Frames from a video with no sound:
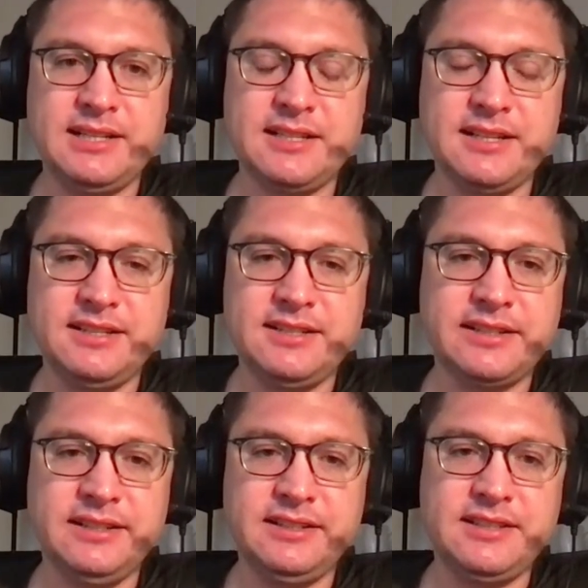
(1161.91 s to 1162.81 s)
It's
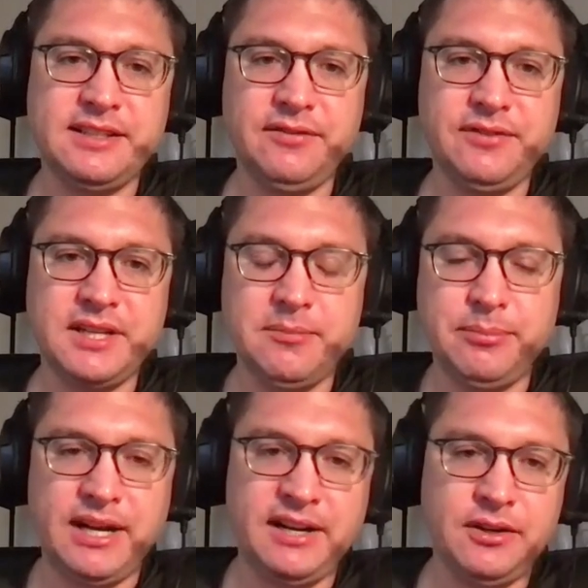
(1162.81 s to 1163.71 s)
statistically significant,
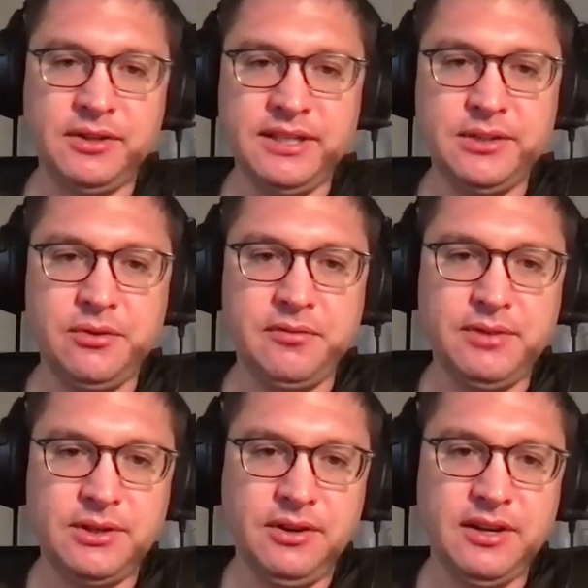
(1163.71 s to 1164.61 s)
but I don't need to
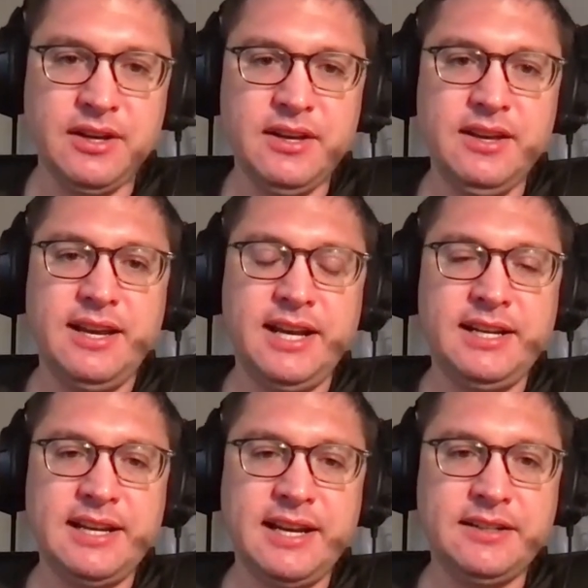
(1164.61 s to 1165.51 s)
invoke
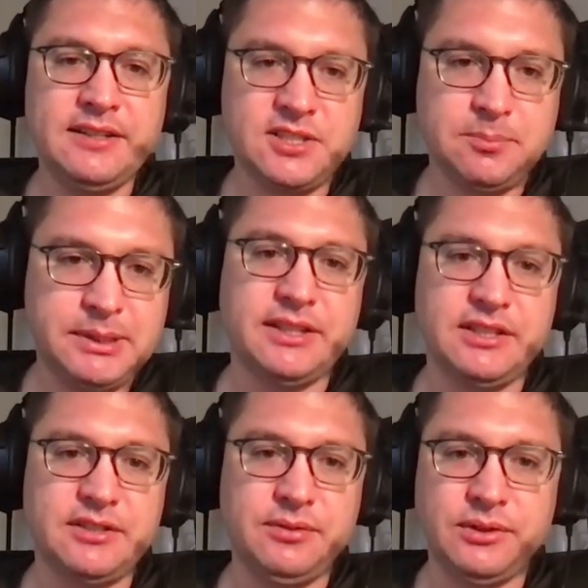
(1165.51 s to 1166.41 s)
any kind of
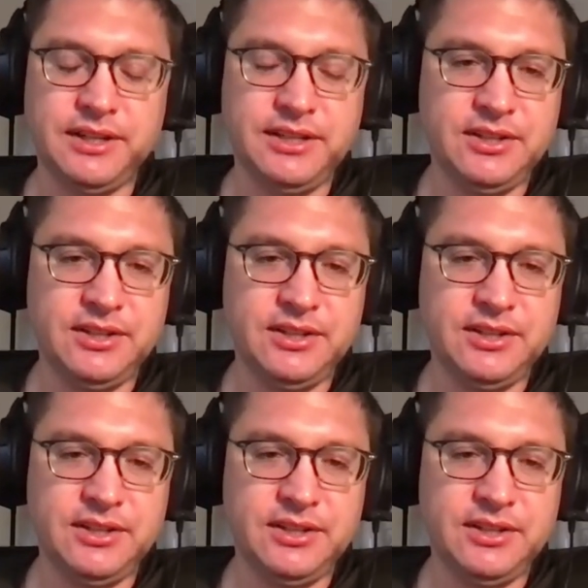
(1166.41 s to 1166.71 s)
spirits for it.